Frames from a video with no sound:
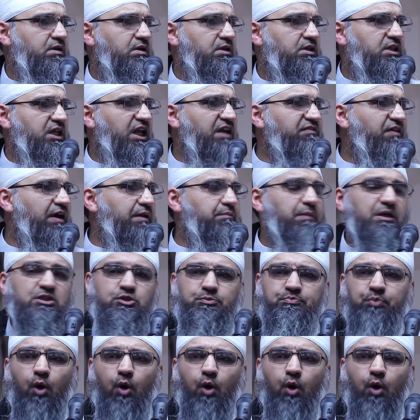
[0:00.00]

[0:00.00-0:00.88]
They never had much